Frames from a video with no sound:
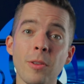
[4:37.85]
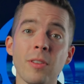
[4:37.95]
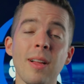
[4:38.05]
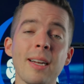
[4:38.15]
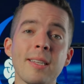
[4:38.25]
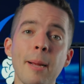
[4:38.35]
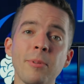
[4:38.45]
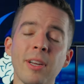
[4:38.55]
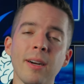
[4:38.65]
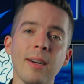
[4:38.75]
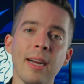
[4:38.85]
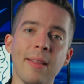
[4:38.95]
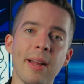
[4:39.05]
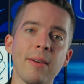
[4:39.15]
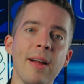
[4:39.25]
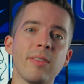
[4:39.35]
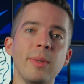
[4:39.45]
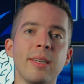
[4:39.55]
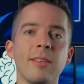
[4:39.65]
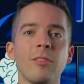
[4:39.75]
there's a lot of steps here, and they don't have to be
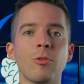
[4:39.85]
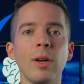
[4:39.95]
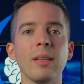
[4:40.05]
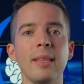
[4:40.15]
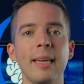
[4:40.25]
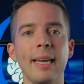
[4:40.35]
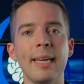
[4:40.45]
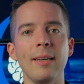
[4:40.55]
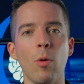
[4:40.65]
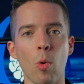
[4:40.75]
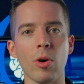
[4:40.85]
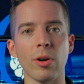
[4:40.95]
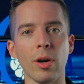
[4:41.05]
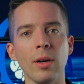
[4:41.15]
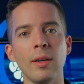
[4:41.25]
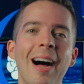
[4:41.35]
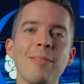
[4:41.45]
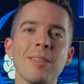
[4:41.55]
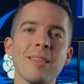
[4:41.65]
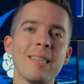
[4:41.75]
done strictly in order.
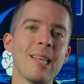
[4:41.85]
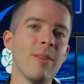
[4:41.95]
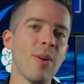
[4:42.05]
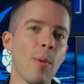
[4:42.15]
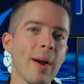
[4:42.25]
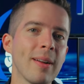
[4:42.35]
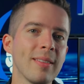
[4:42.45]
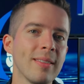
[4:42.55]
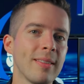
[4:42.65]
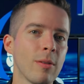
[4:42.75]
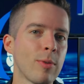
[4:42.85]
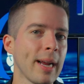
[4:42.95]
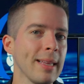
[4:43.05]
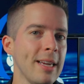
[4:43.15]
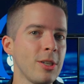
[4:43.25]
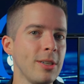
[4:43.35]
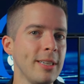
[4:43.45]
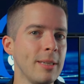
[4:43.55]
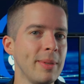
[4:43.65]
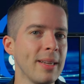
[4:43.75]
Obviously, self-awareness and self-regulation
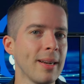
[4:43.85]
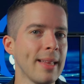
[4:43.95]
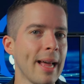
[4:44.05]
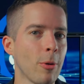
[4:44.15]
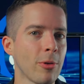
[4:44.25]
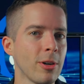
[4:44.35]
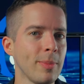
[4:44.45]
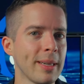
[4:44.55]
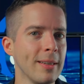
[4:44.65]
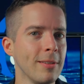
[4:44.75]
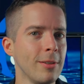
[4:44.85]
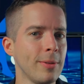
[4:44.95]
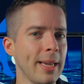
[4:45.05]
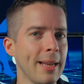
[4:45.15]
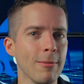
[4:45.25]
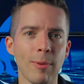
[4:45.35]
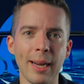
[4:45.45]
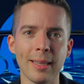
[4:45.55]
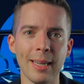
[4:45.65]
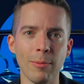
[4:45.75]
need to be done in that order because you can't
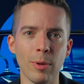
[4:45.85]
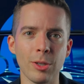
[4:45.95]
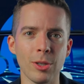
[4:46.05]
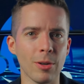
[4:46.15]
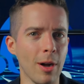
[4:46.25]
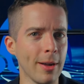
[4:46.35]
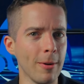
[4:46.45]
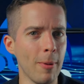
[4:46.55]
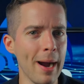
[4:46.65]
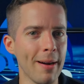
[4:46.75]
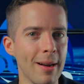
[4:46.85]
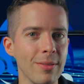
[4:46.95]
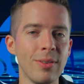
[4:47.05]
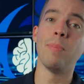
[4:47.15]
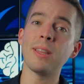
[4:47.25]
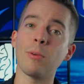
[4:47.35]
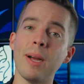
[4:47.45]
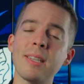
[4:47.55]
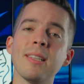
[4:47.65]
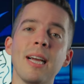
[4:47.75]
regulate what you're unaware of, but the
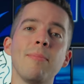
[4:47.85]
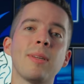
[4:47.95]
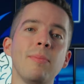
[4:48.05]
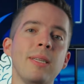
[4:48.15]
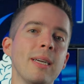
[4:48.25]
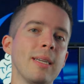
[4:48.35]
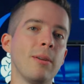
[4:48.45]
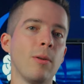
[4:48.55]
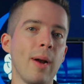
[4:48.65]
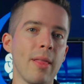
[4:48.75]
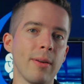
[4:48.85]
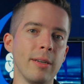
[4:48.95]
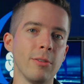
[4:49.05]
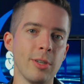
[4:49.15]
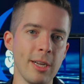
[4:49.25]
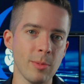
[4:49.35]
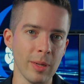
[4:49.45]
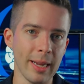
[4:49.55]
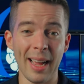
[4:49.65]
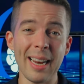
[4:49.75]
rest of them can be done rather
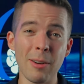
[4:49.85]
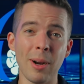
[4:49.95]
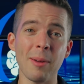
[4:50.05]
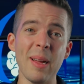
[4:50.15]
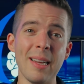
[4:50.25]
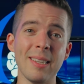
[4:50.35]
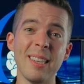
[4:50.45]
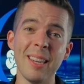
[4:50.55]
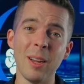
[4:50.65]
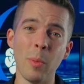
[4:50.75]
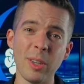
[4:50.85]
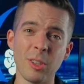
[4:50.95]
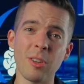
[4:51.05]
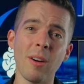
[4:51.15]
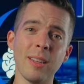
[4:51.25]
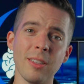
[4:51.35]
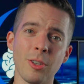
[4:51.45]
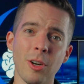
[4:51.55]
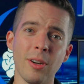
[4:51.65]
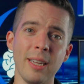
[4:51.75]
interchangeably. And I'd recommend when you're starting this
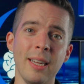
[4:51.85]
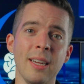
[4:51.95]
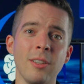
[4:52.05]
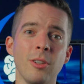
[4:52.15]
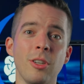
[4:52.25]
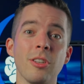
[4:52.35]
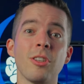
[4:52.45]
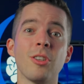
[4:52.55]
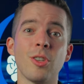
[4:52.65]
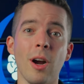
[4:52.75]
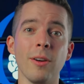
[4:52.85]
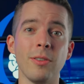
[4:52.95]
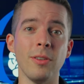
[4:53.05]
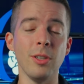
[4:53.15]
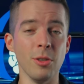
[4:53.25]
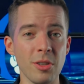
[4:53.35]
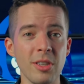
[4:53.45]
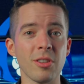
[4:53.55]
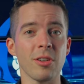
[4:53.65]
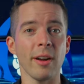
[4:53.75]
journey to just start. You just need
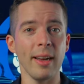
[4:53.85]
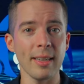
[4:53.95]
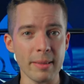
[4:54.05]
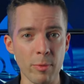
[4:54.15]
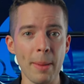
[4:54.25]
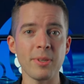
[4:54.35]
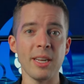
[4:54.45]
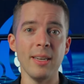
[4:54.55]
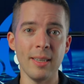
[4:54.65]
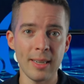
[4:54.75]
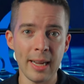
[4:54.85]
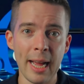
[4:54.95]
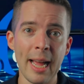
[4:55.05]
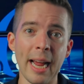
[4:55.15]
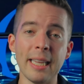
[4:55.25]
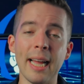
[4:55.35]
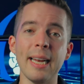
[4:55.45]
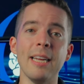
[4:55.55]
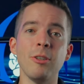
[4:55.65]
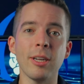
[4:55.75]
to start getting some reps in. And then
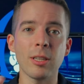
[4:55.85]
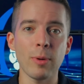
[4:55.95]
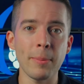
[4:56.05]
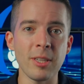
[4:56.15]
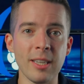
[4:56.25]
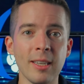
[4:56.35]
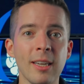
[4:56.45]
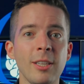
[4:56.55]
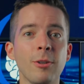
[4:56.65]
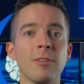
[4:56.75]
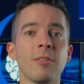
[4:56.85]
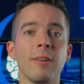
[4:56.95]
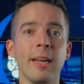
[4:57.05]
as you get the reps in, you can start